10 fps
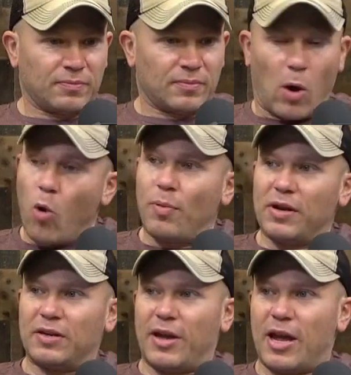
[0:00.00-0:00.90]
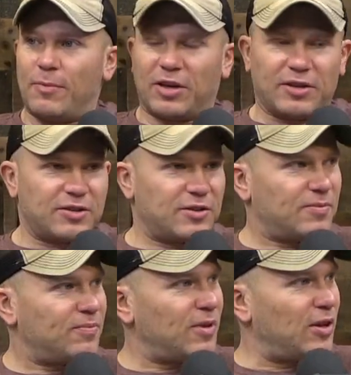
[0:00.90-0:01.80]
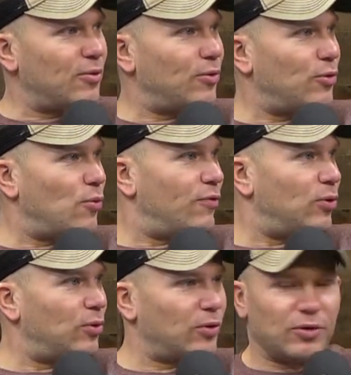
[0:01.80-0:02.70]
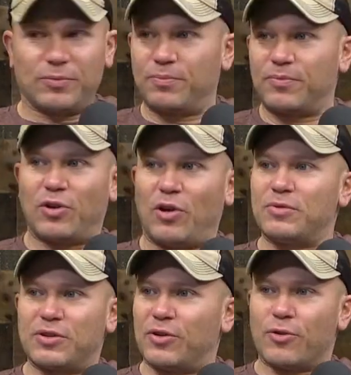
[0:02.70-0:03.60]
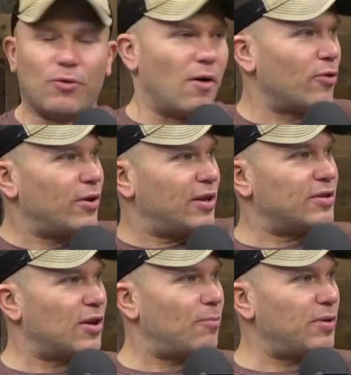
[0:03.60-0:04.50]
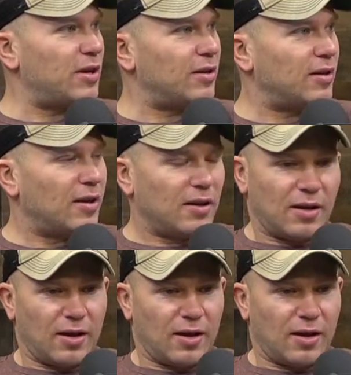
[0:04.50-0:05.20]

opening game against either Louisville or Clemson or whoever it ends up being. Yeah.